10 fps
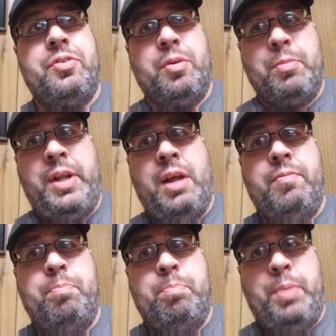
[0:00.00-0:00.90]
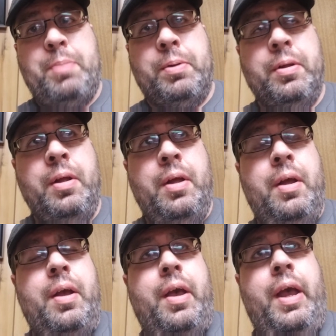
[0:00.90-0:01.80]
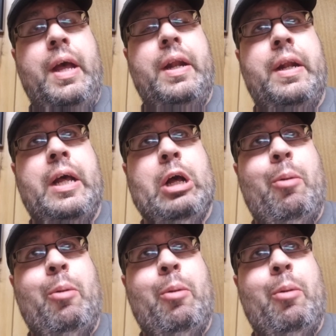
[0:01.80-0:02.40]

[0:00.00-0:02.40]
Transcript: some dead people, and